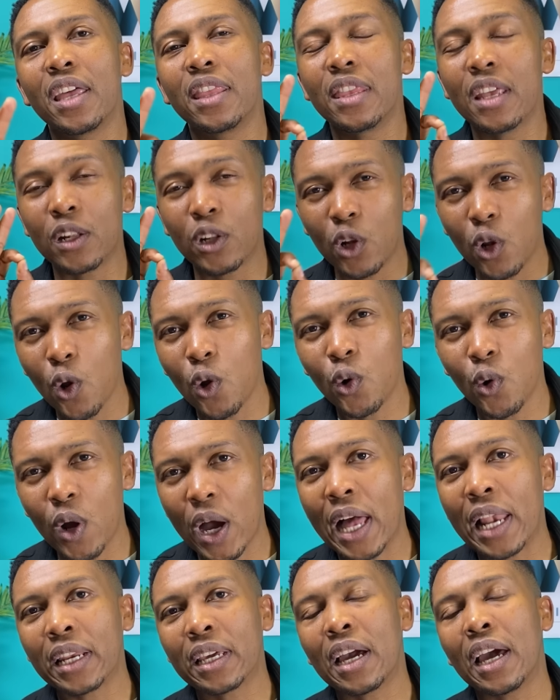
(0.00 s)
the
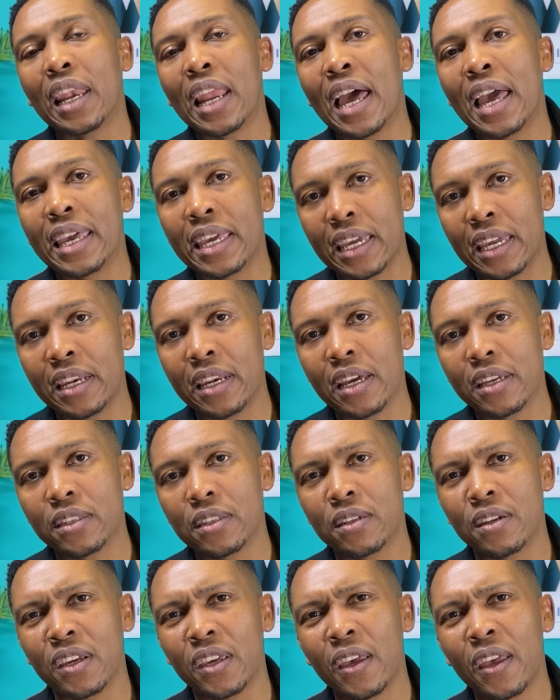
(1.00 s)
chloroalkali
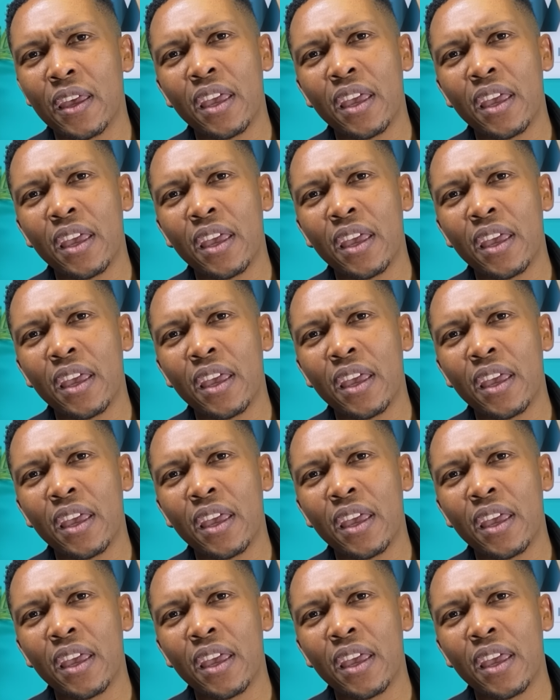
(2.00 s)
industry.